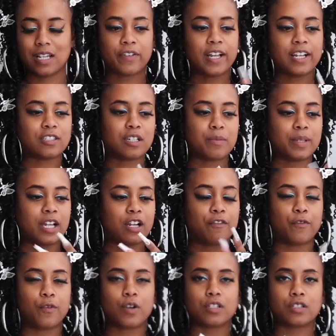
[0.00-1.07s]
I feel like it's gonna be like a
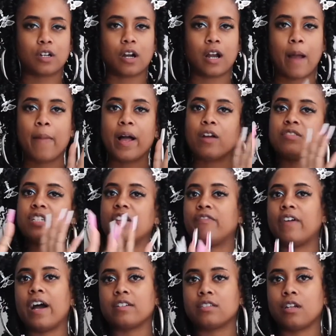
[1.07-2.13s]
4-star. I'm not gonna say
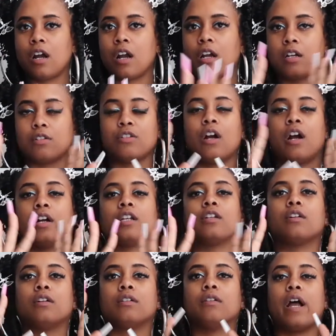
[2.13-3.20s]
5-star because y'all already
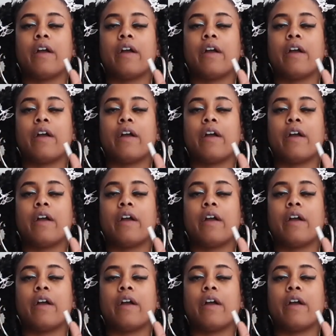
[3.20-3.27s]
know